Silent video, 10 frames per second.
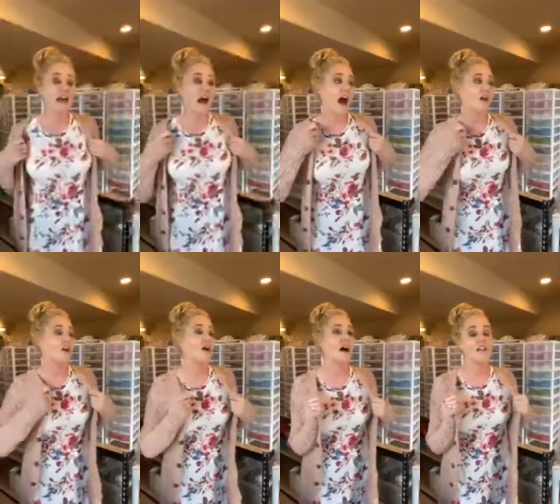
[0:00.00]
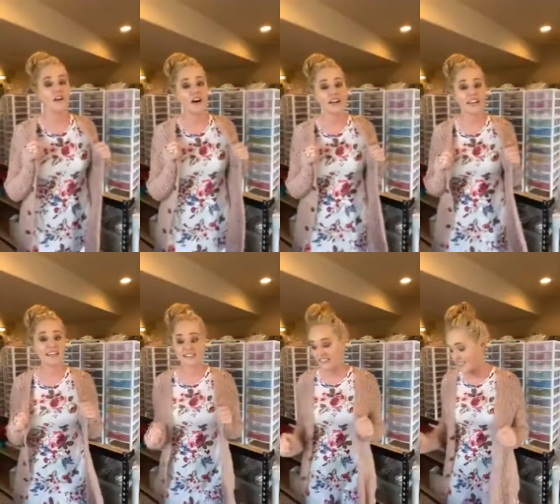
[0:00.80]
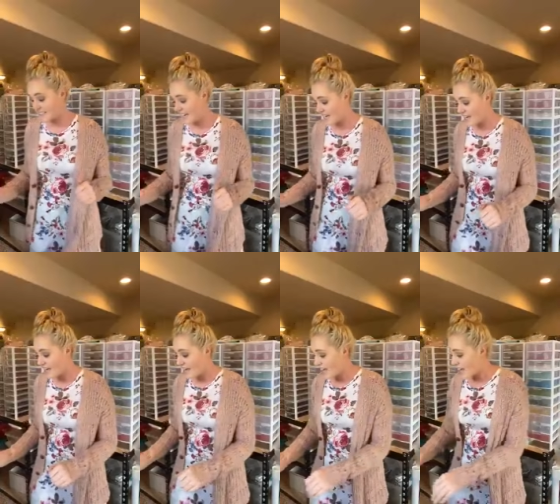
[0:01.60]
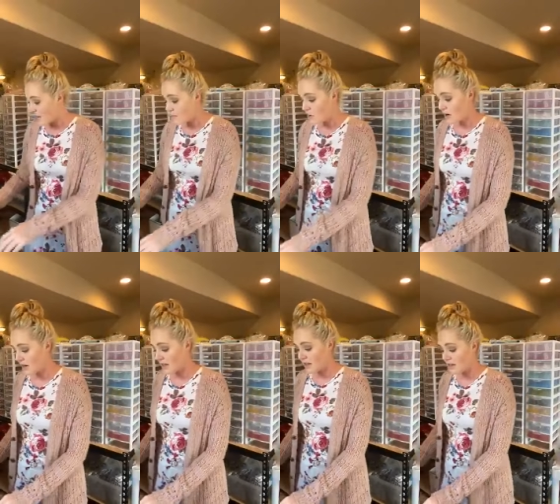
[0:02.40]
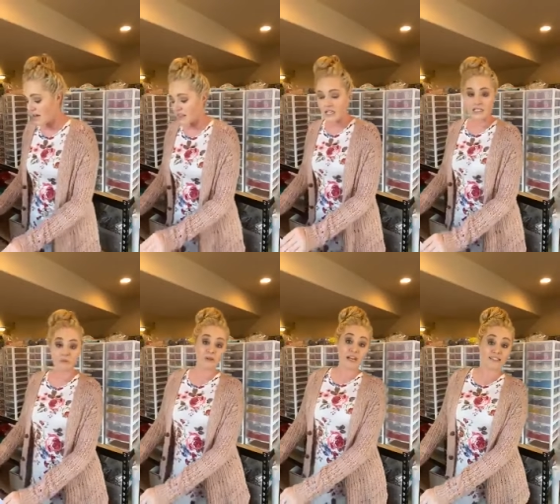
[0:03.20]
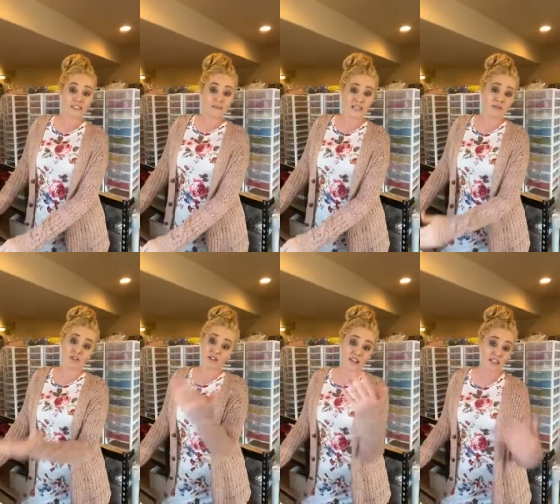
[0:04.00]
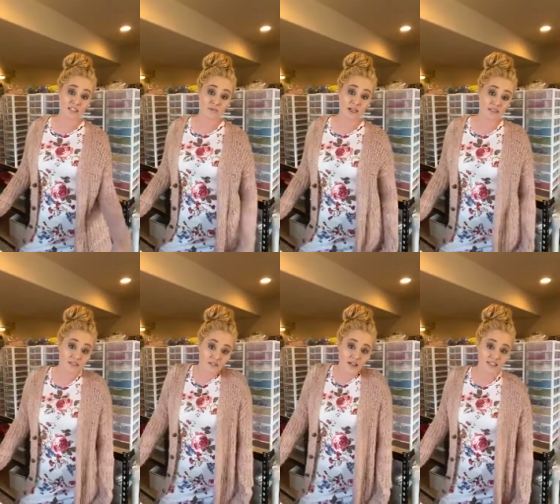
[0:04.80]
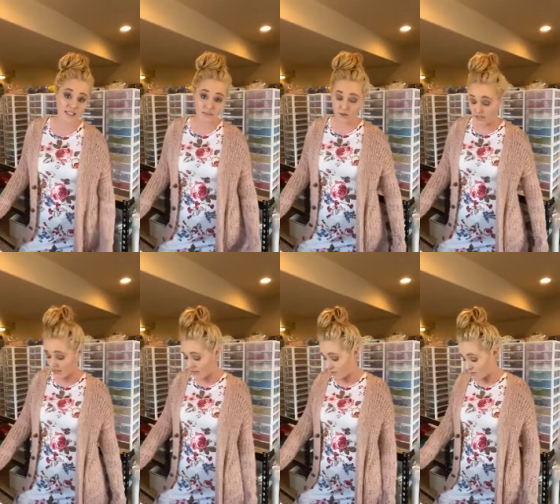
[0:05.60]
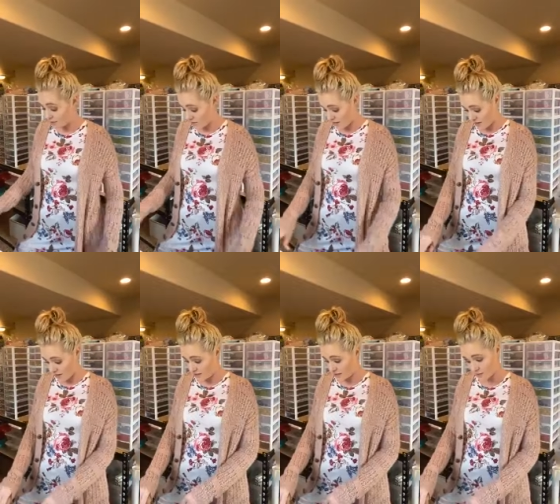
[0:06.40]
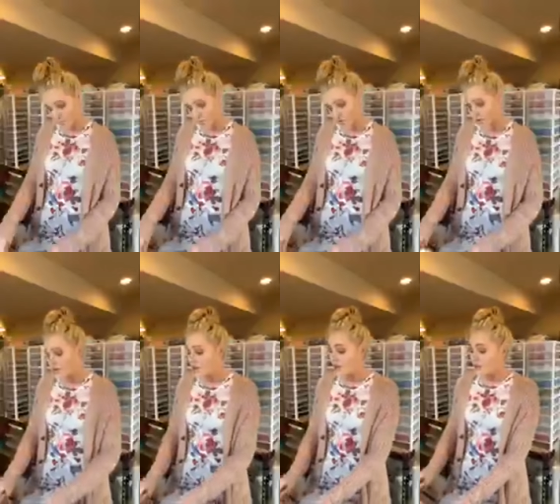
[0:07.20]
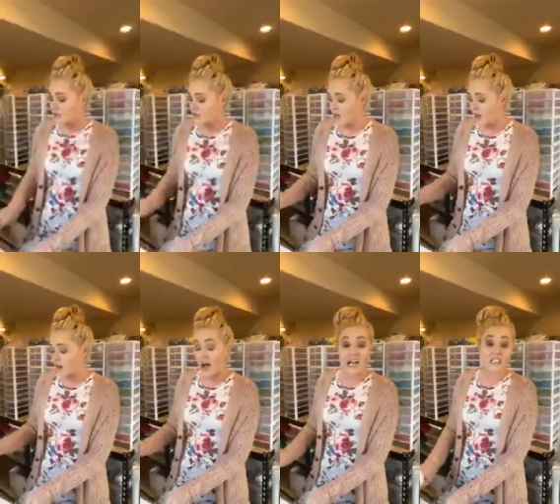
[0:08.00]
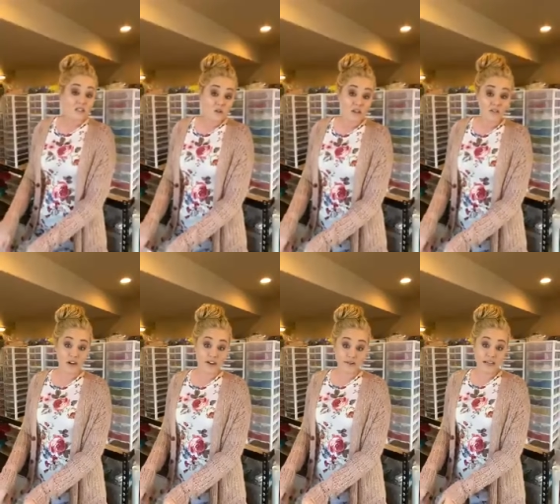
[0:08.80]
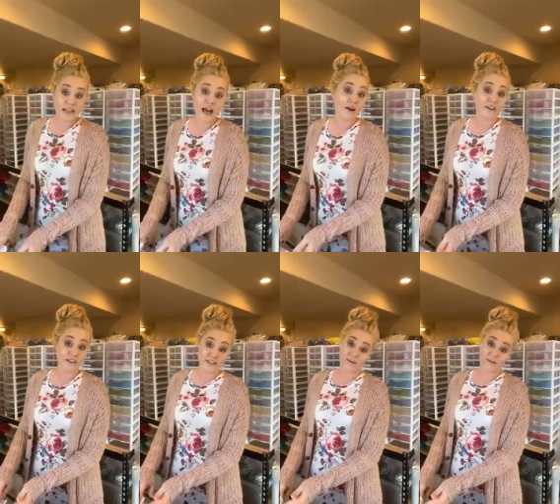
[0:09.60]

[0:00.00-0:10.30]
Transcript: I don't know how long it is going to take anymore. Nothing surprises me. I'm sure nothing surprises you guys anymore either, what's going on in this world. So I just ordered for Halloween and I ordered some